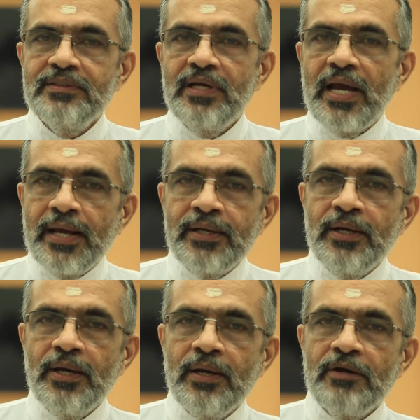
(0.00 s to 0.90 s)

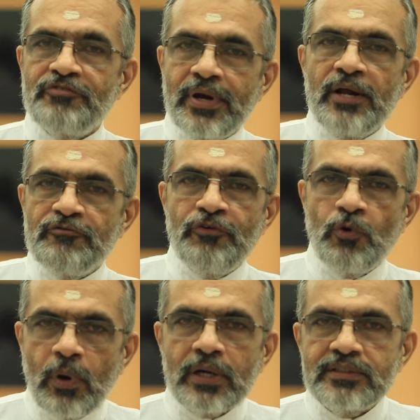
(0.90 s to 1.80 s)
And freedom for
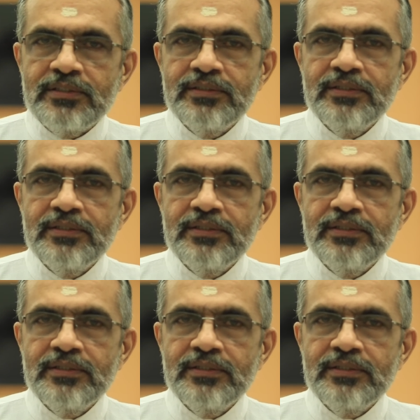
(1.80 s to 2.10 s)
what?